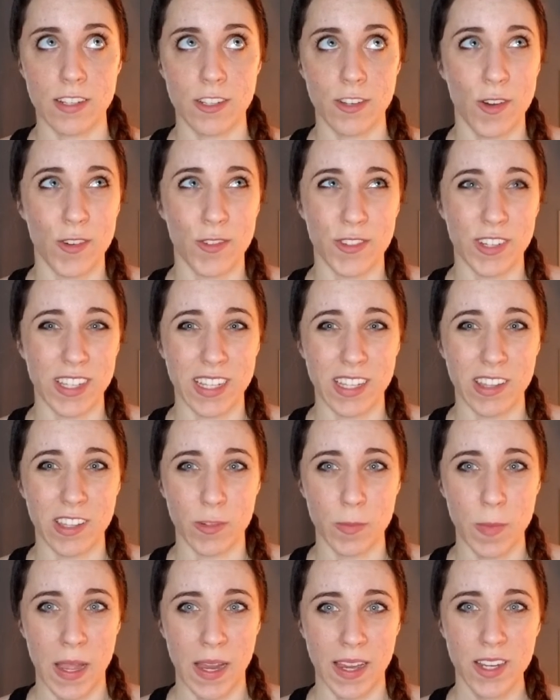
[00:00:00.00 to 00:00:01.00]
don't really
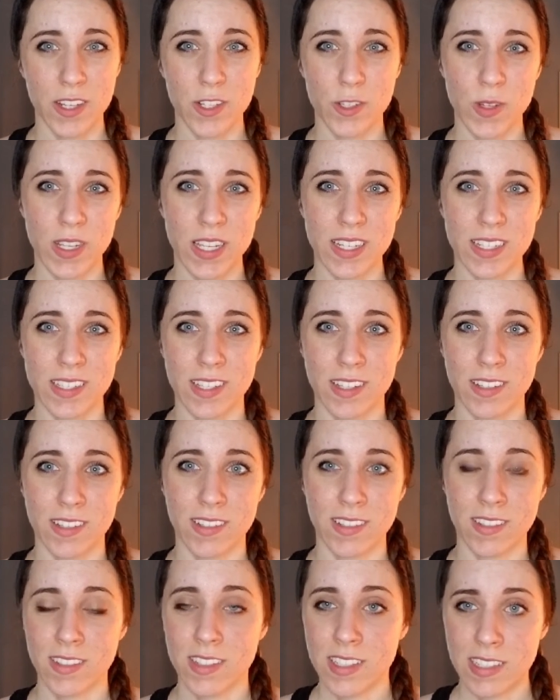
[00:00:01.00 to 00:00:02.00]
look back into it
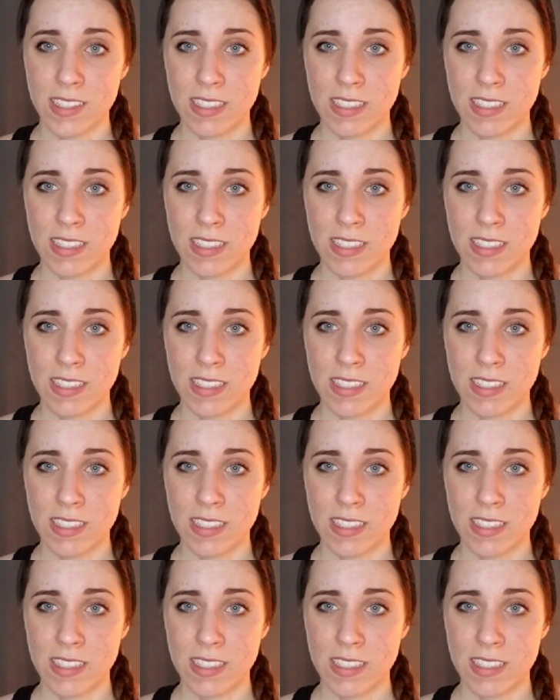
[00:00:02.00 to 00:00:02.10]
until